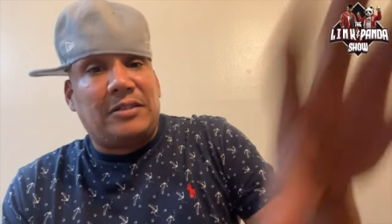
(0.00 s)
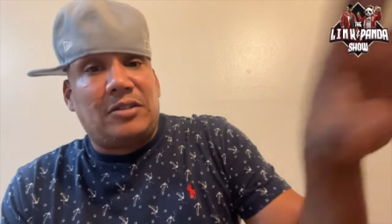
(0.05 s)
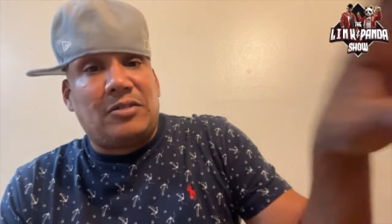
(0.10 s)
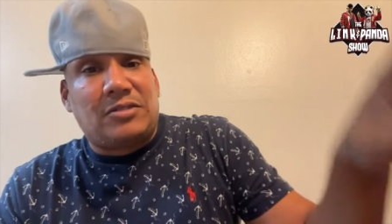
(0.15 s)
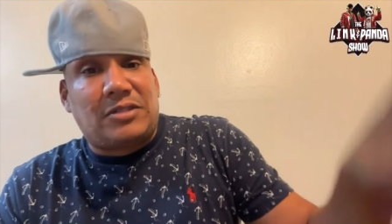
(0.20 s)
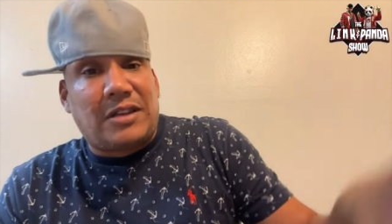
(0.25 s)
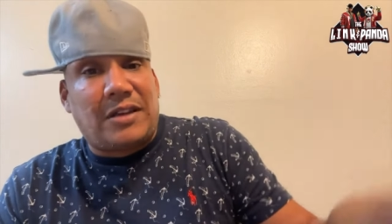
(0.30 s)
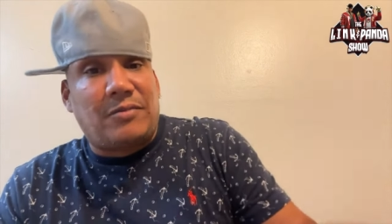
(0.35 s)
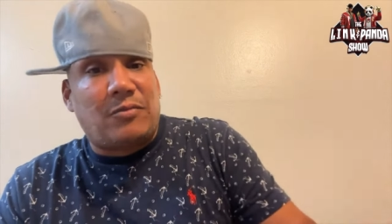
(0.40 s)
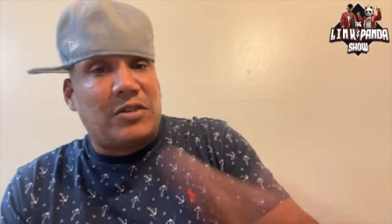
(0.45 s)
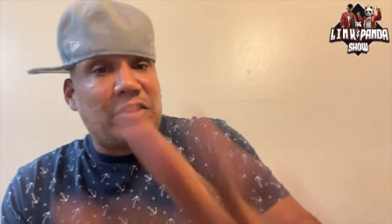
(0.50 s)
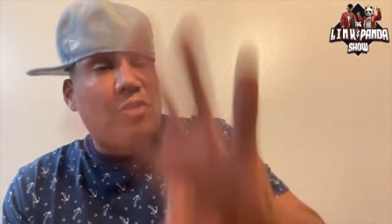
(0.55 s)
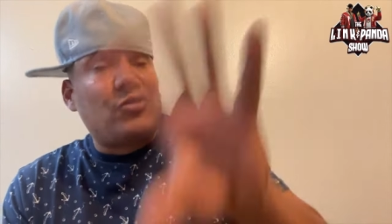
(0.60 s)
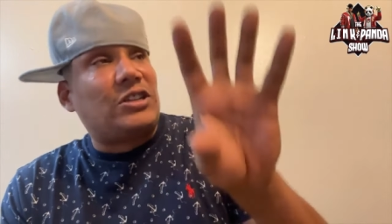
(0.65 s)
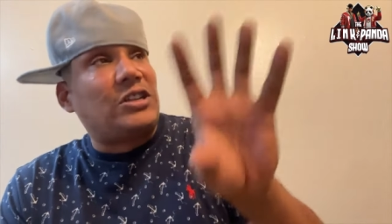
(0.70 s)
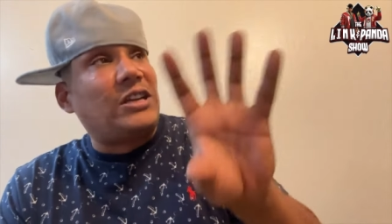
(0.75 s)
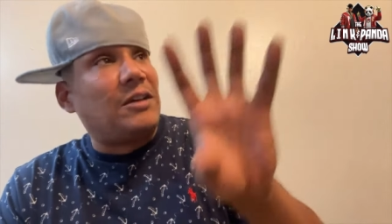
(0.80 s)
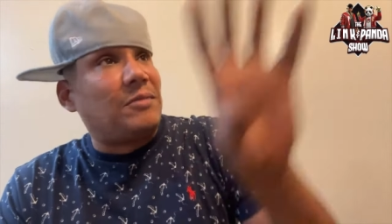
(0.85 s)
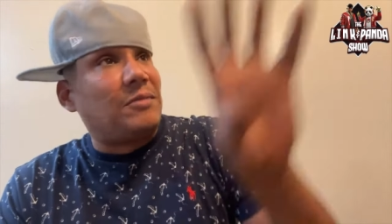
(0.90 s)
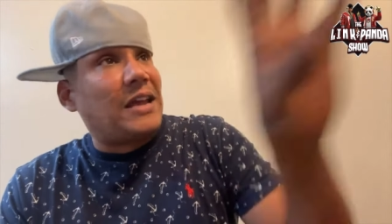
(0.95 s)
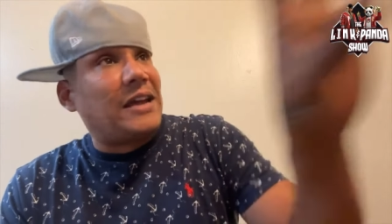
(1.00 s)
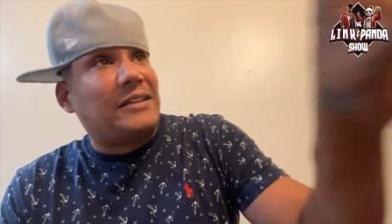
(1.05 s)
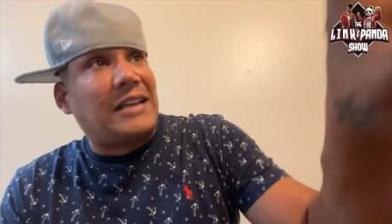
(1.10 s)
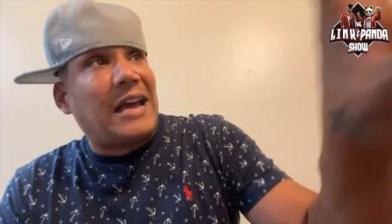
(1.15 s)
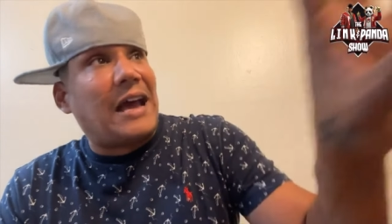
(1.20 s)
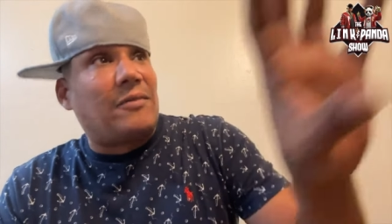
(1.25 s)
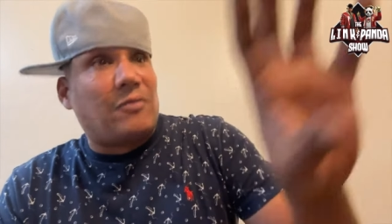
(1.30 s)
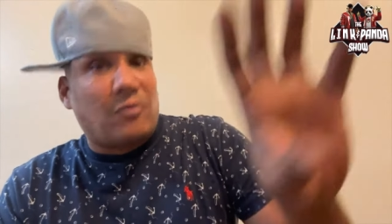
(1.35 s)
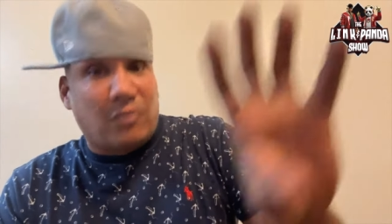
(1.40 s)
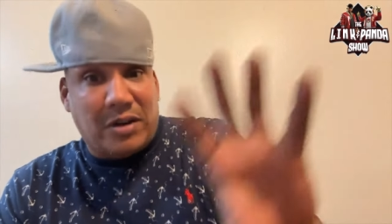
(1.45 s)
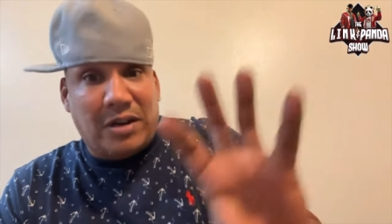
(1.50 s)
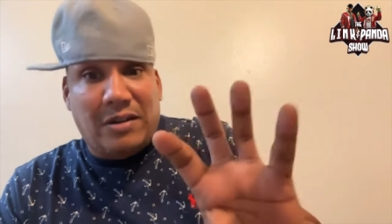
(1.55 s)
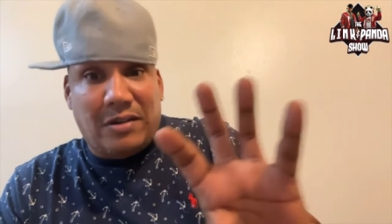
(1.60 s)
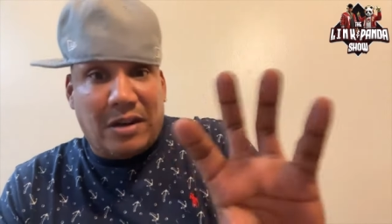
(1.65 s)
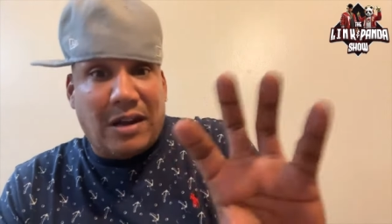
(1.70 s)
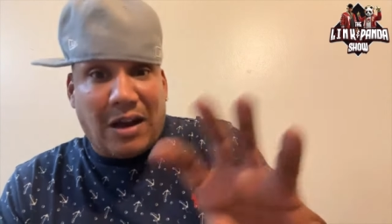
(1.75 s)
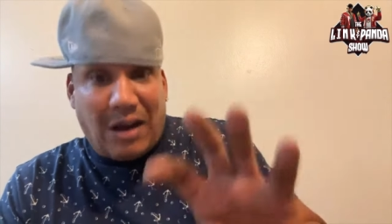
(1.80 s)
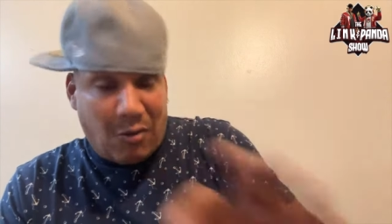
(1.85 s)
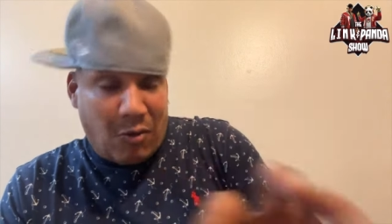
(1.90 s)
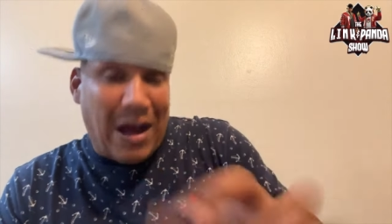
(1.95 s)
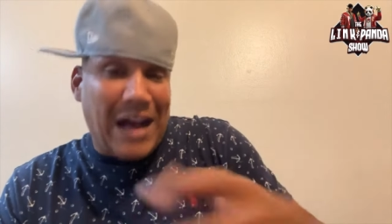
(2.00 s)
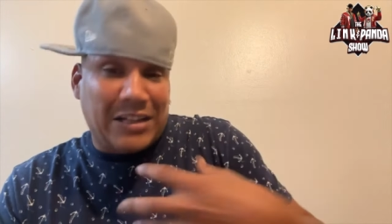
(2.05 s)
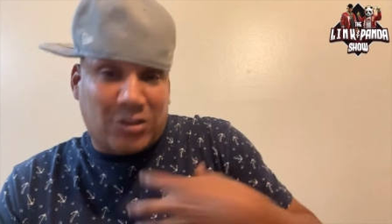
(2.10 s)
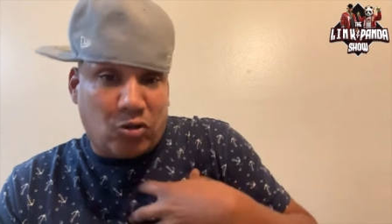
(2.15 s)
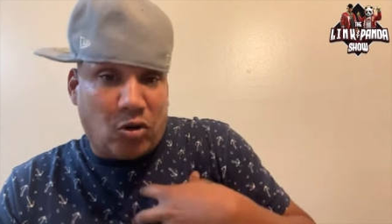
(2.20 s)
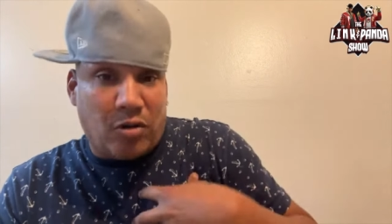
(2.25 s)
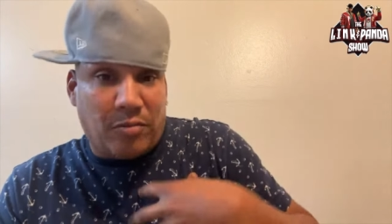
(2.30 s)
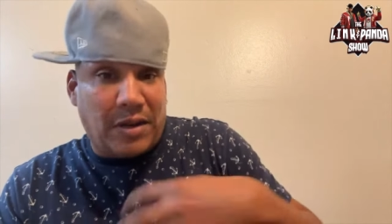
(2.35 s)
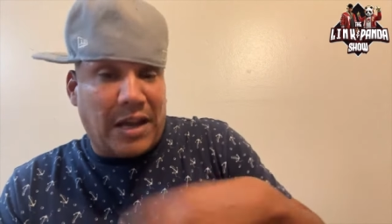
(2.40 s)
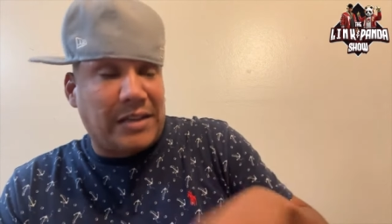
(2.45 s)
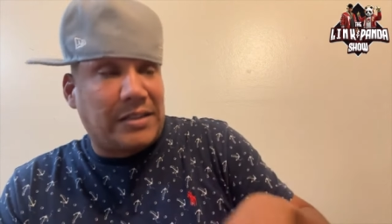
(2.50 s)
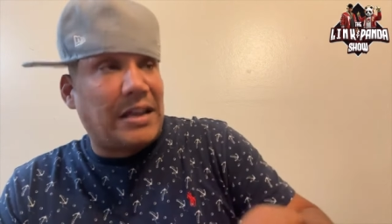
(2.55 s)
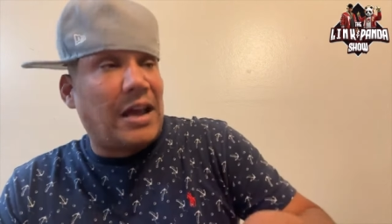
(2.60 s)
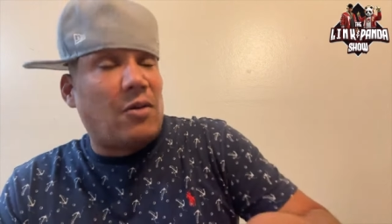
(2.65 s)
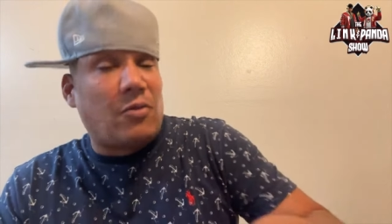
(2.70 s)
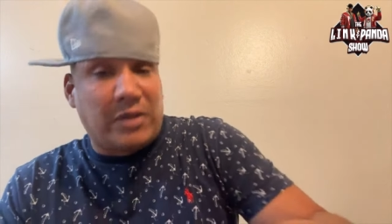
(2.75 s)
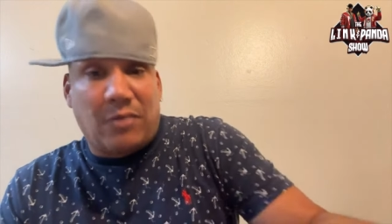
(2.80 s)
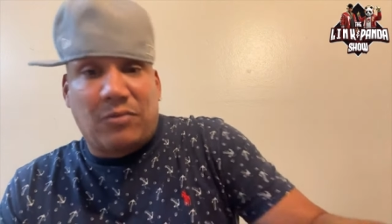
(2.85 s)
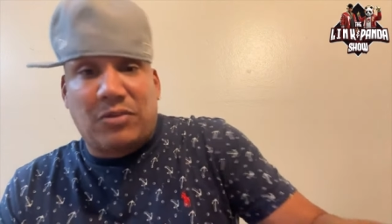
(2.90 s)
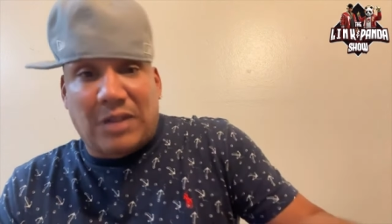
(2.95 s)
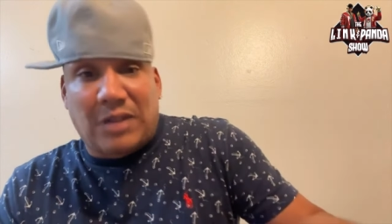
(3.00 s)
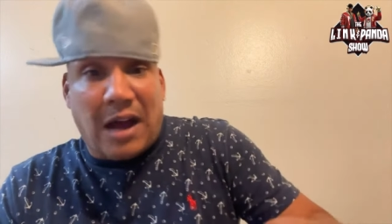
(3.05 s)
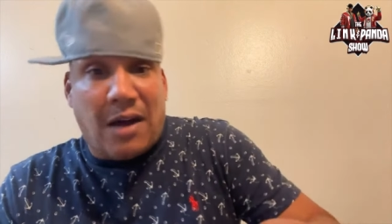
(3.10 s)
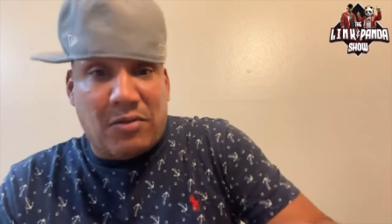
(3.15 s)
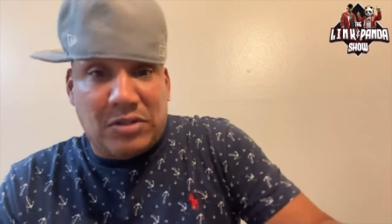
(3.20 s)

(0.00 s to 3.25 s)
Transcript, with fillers: You know what I'm saying? When you see him like that, when, well, I saw him like that when was,